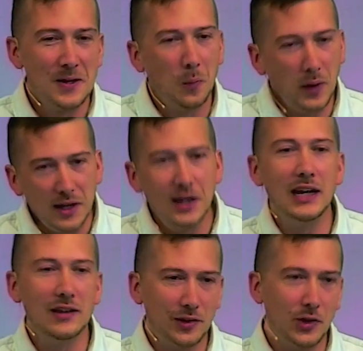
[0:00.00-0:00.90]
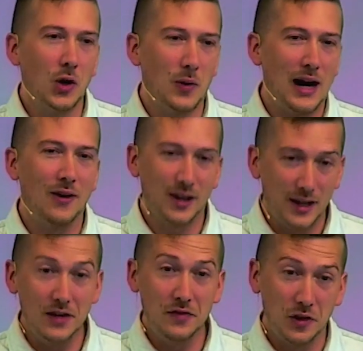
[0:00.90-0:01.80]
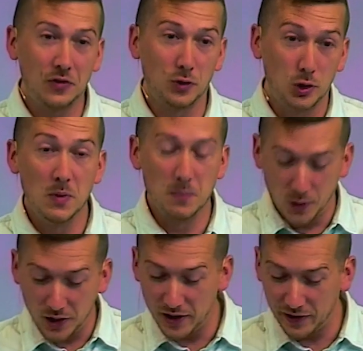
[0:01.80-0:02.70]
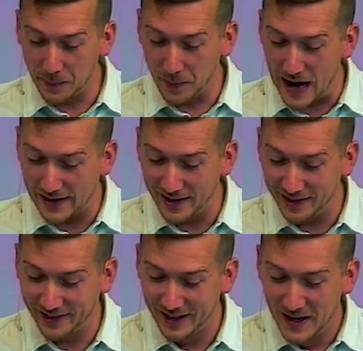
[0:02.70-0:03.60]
We need to go out and leave this room and put it into practice.